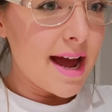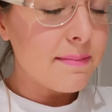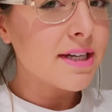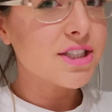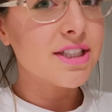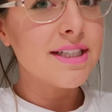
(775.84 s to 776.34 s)
am
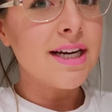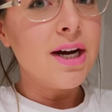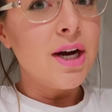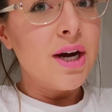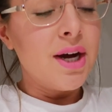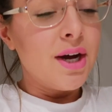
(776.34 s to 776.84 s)
actually
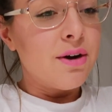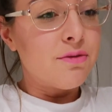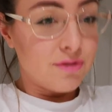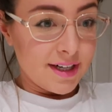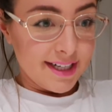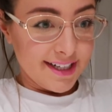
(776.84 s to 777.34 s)

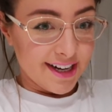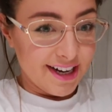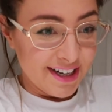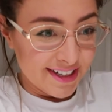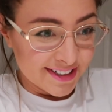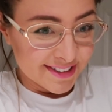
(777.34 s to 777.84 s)
really
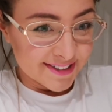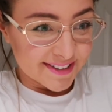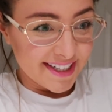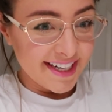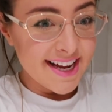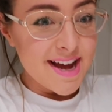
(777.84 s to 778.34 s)

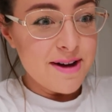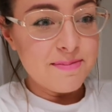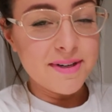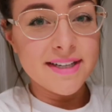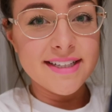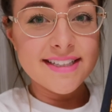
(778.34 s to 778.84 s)
hungry,
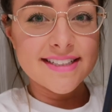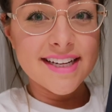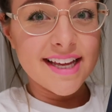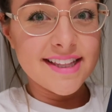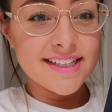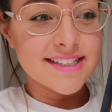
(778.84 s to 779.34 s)
but at least I
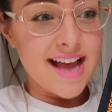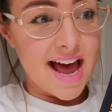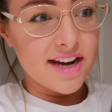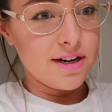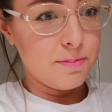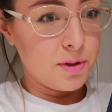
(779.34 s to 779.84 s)
get this
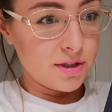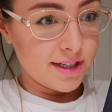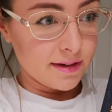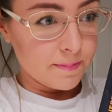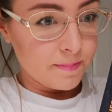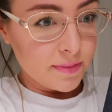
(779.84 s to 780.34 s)
and a
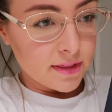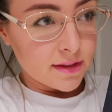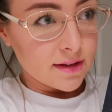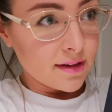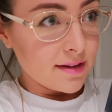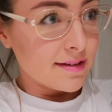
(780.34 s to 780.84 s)
pudding.
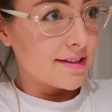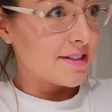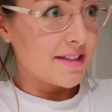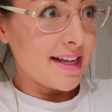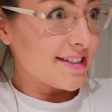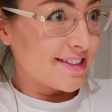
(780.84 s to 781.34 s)

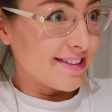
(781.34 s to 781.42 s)
So that's